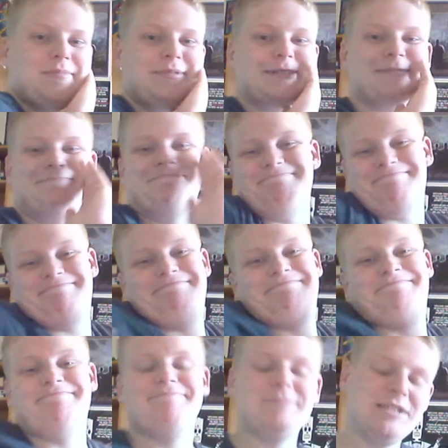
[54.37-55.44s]
but you
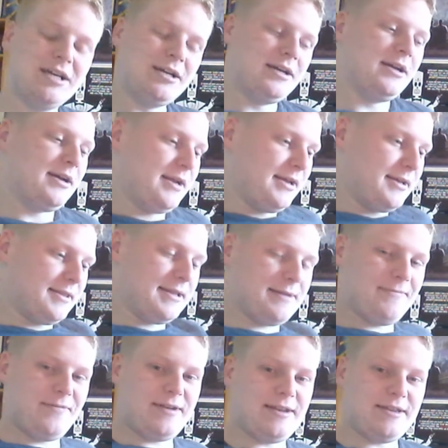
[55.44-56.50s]

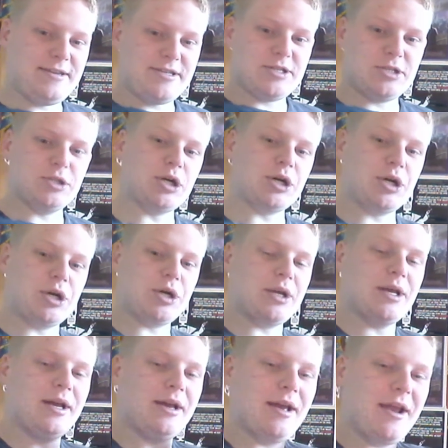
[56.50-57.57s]
live and you learn.